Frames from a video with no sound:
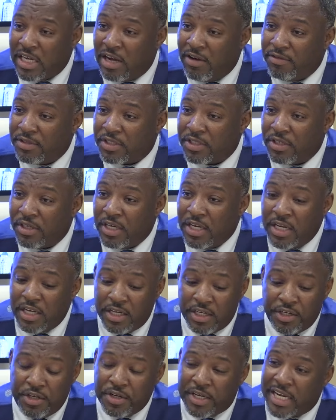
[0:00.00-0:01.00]
officer,
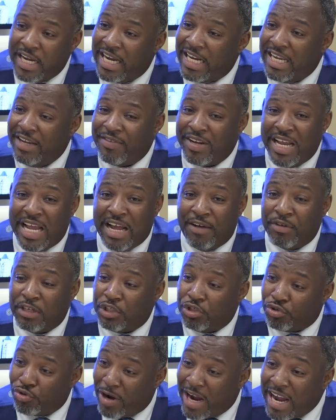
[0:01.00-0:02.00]
you can't even have a
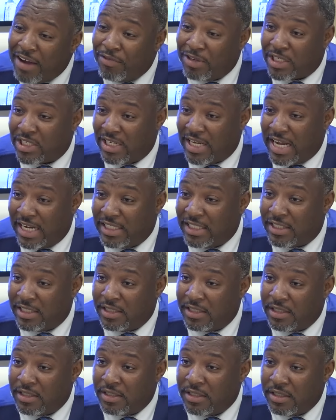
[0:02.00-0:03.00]
driver's
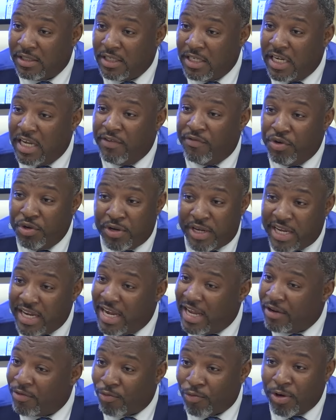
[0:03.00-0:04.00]
license if you
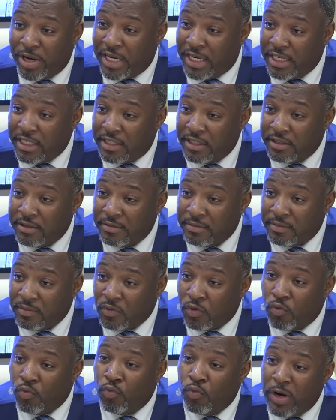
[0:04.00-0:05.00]
can't read.
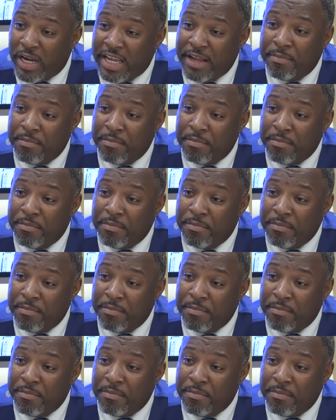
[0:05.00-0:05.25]
We